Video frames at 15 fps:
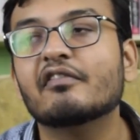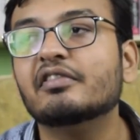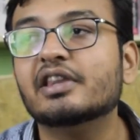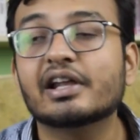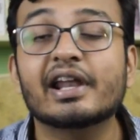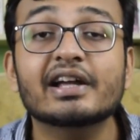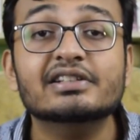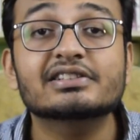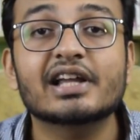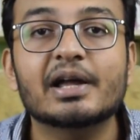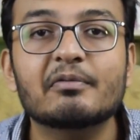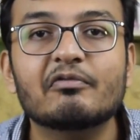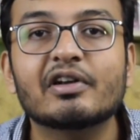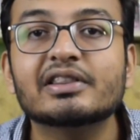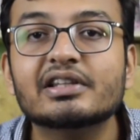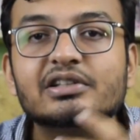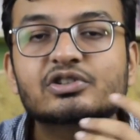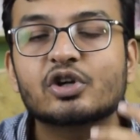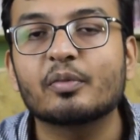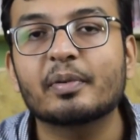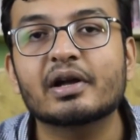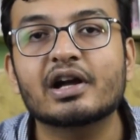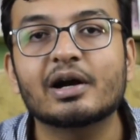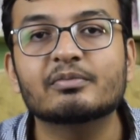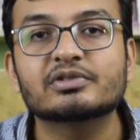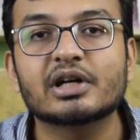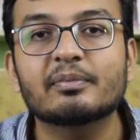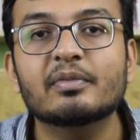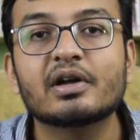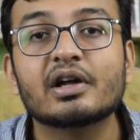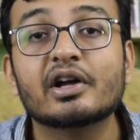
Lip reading: The next time when this topic comes up,